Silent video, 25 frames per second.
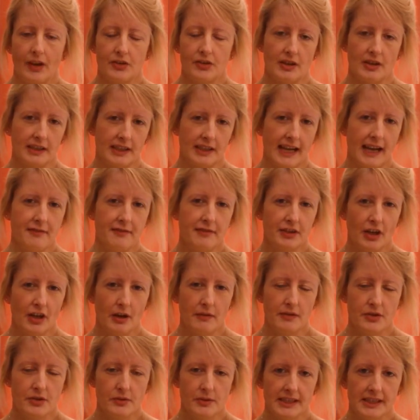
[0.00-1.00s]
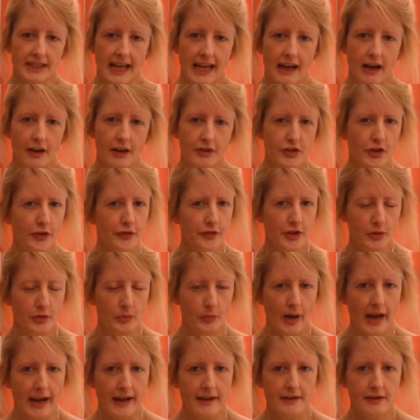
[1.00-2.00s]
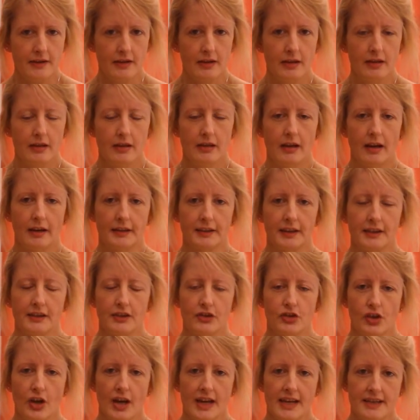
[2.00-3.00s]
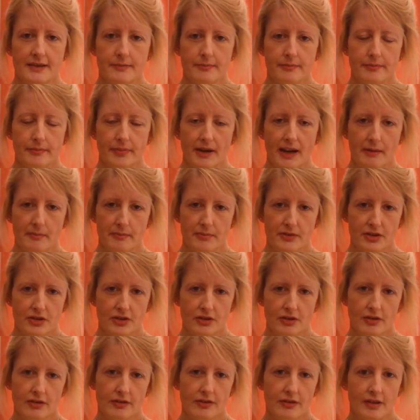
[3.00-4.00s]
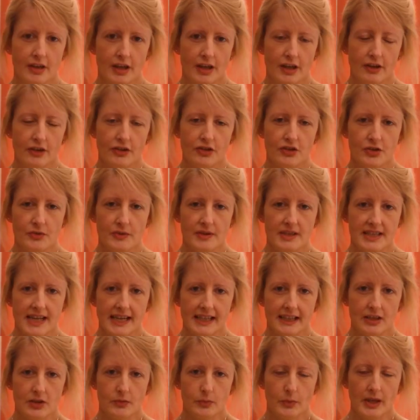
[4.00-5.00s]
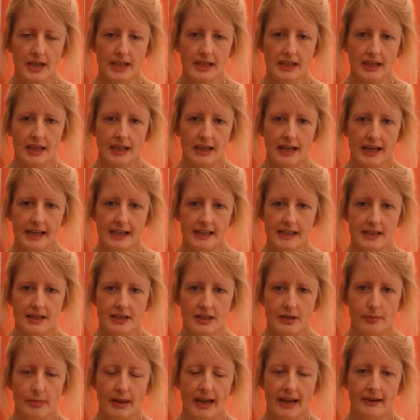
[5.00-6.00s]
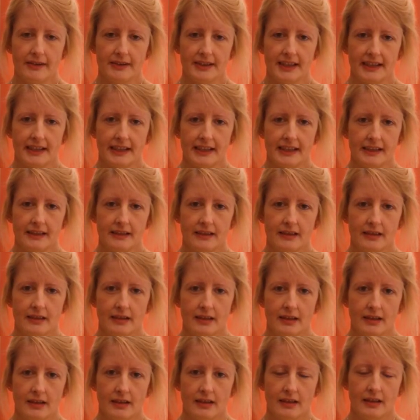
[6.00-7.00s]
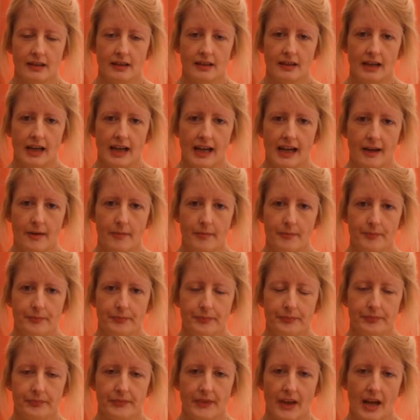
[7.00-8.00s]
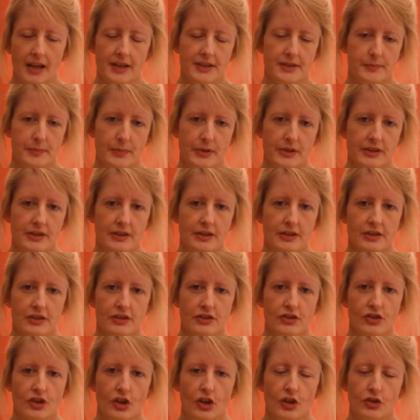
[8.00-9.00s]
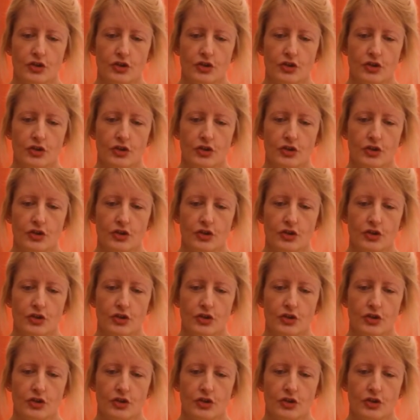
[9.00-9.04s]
So I can have a go doing that. I don't know when. I'm going to try and perhaps do it next week, and it's about getting the husbands